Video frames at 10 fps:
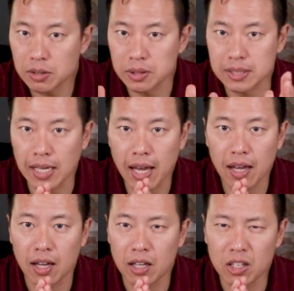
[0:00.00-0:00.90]
to
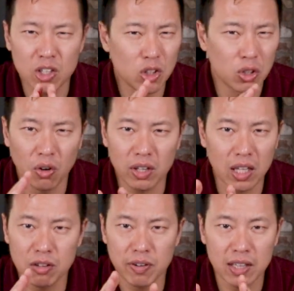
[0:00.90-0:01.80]
say, you don't
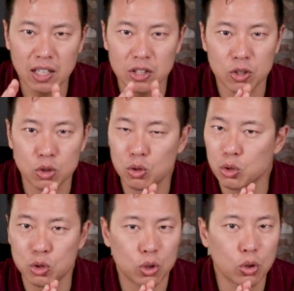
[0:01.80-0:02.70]
even need to do
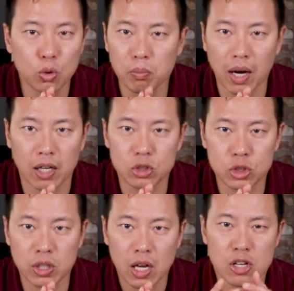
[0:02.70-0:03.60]
too
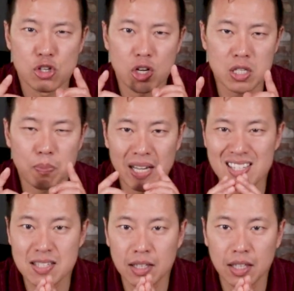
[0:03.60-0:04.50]
much. Just by
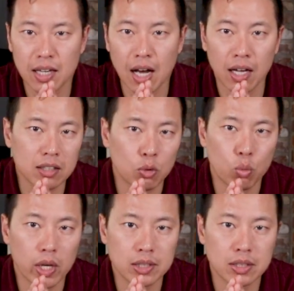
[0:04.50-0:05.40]
sitting on the
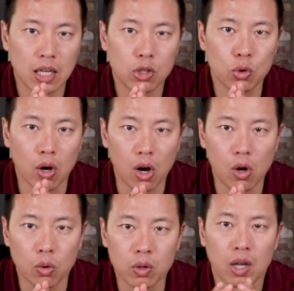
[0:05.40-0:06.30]
real estate you
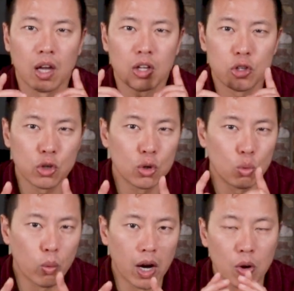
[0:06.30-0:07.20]
own, you
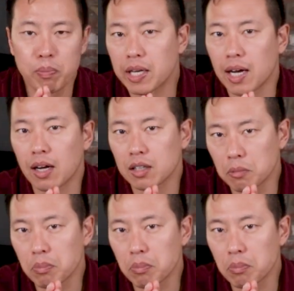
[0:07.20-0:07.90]
will become a